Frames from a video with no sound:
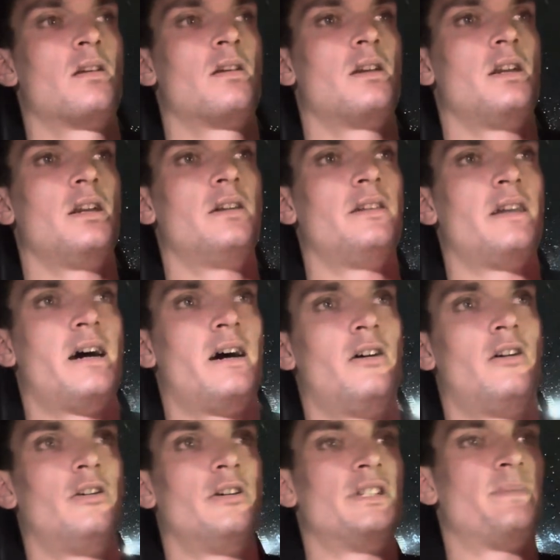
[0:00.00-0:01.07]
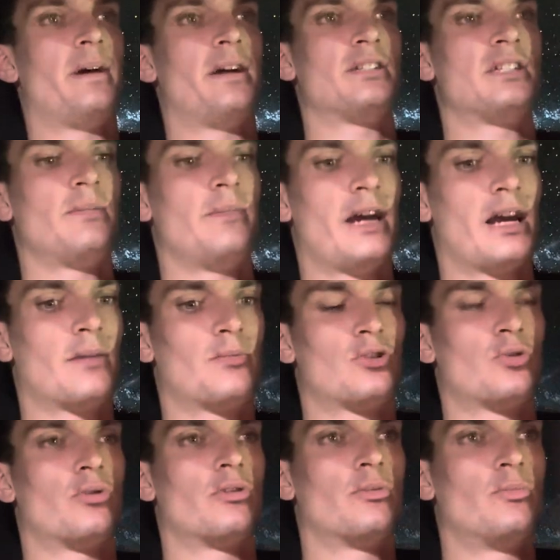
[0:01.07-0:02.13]
And now it's bouncing back
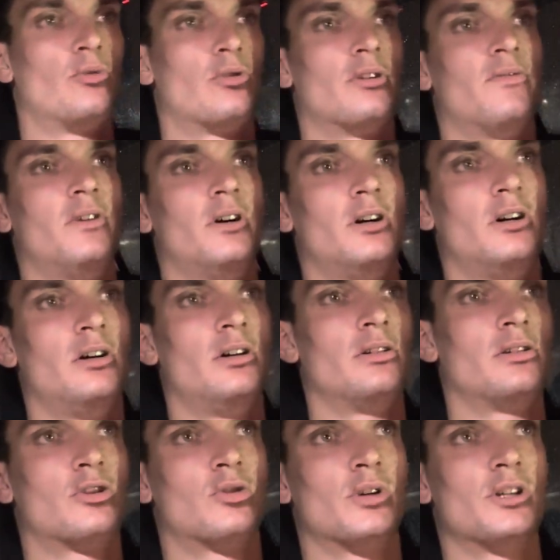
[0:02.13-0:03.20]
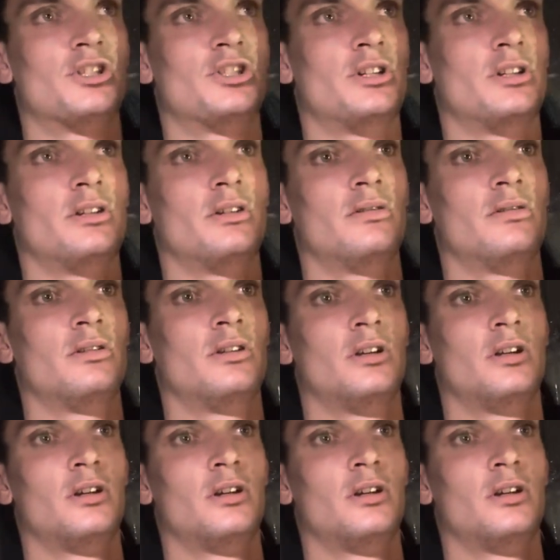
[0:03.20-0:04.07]
toward more of a Christian